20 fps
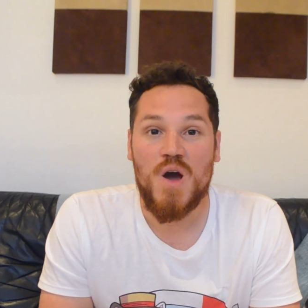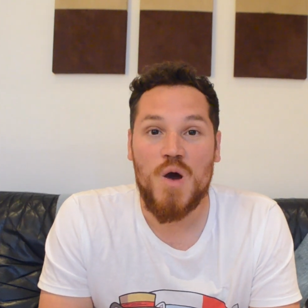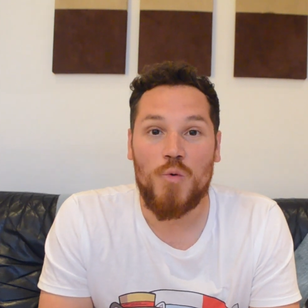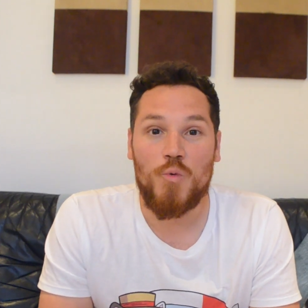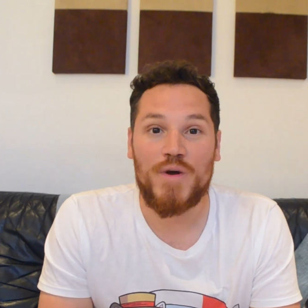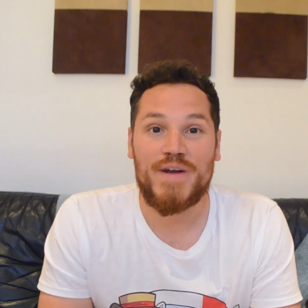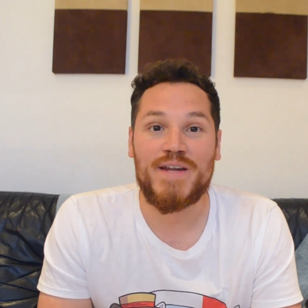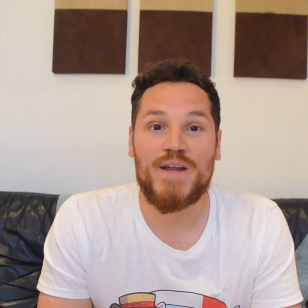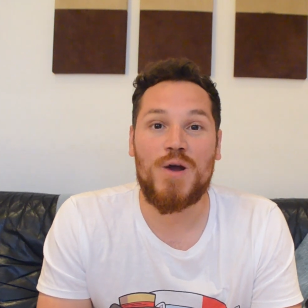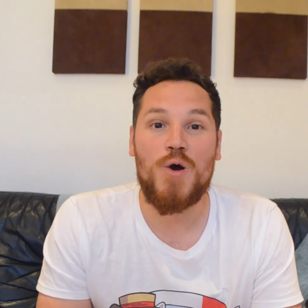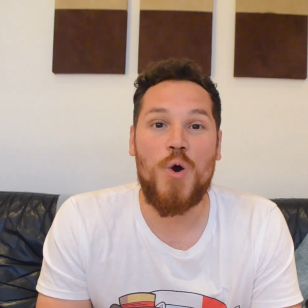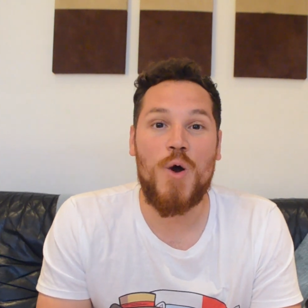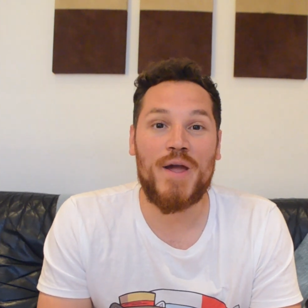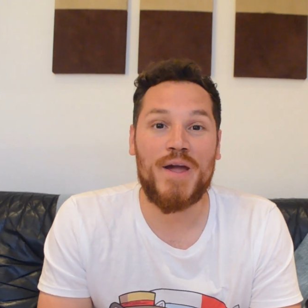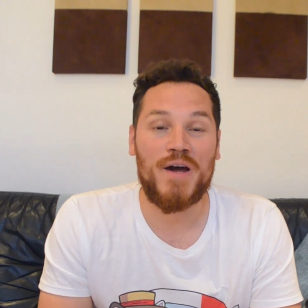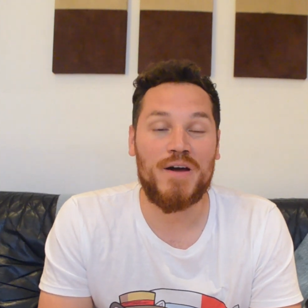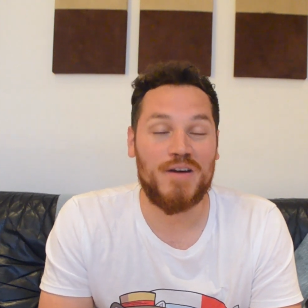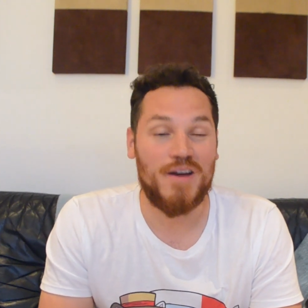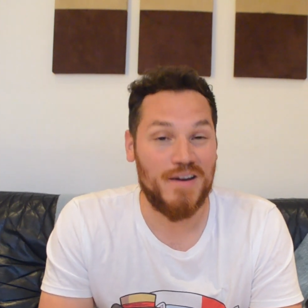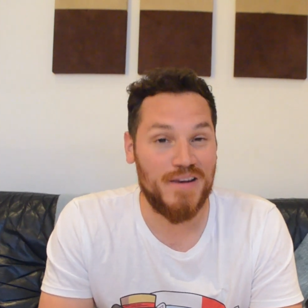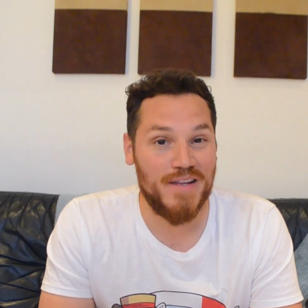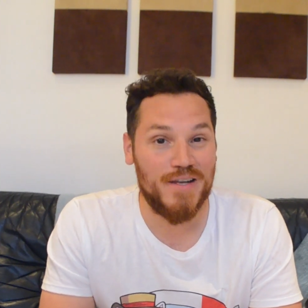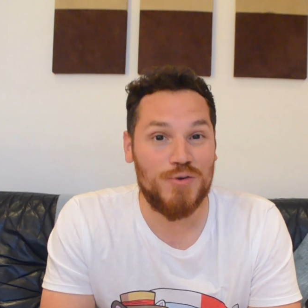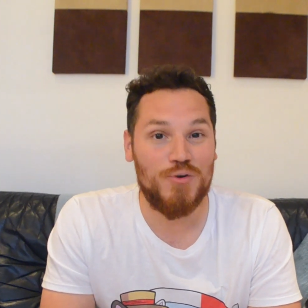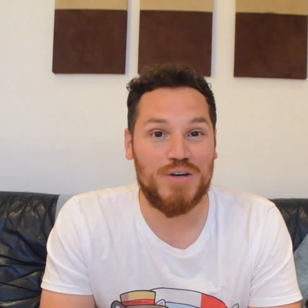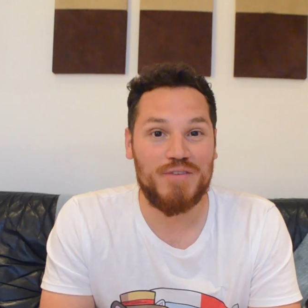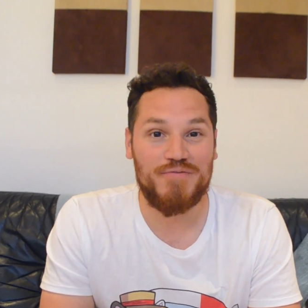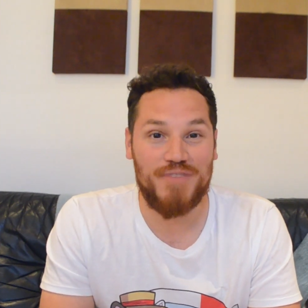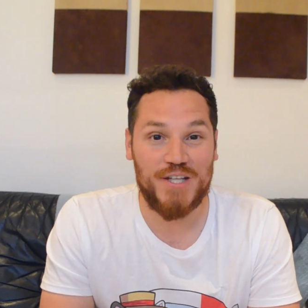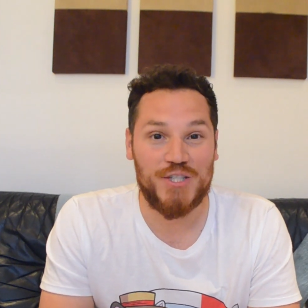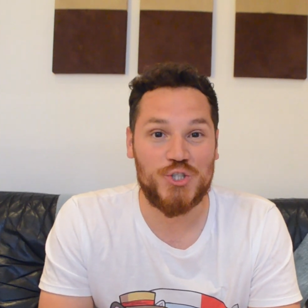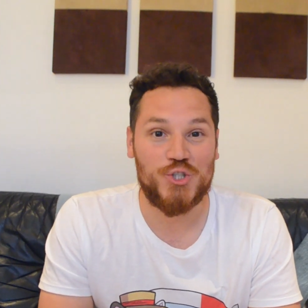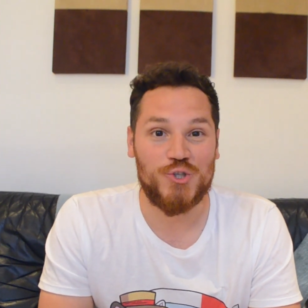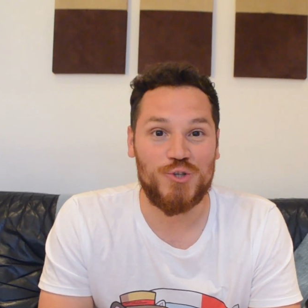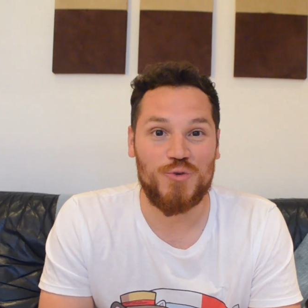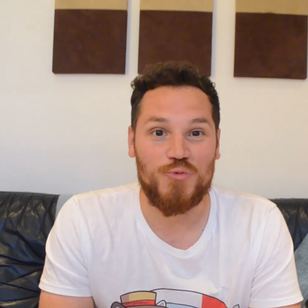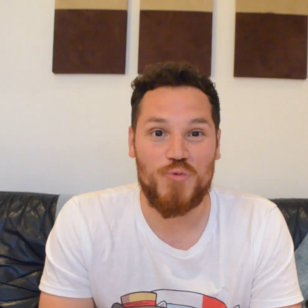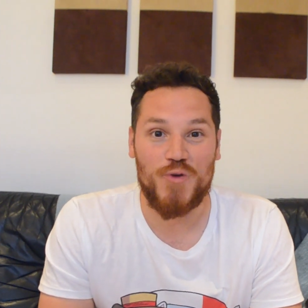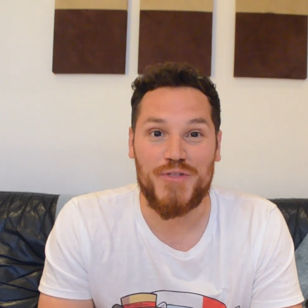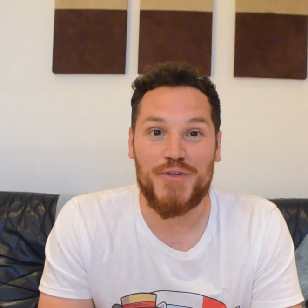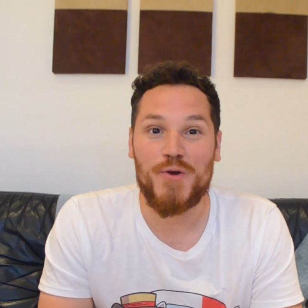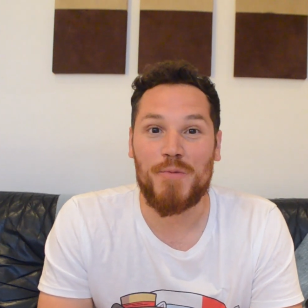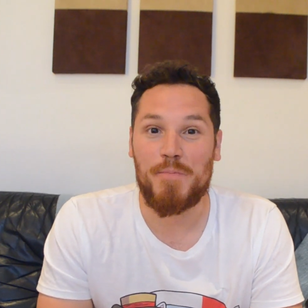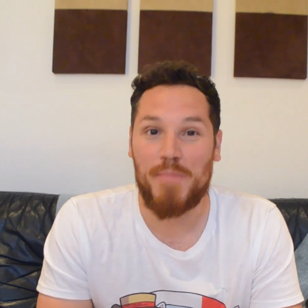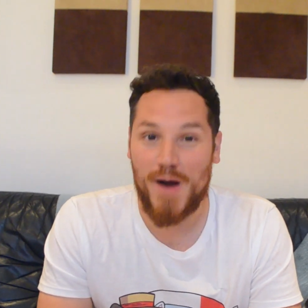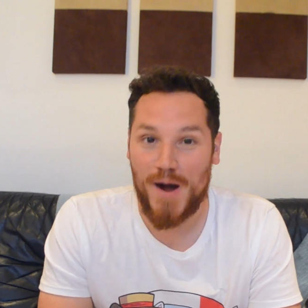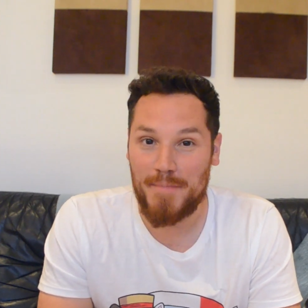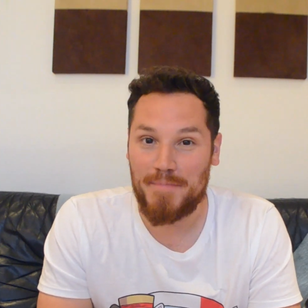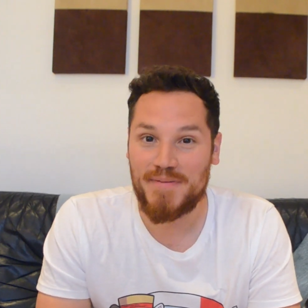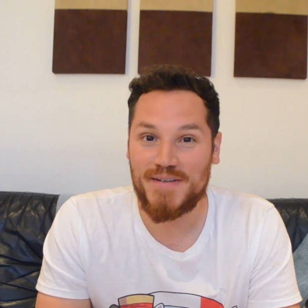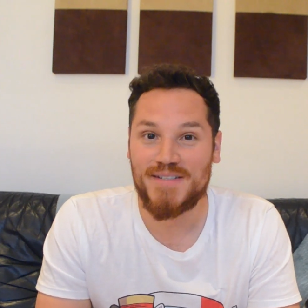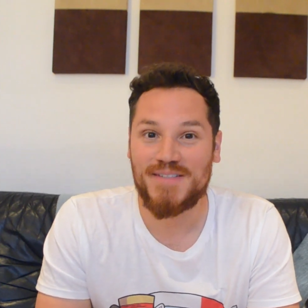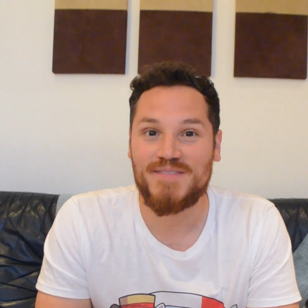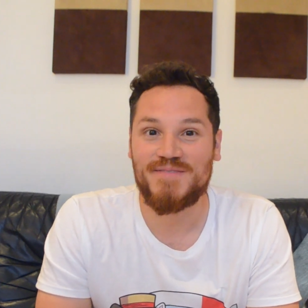when going on a little adventure with your pup.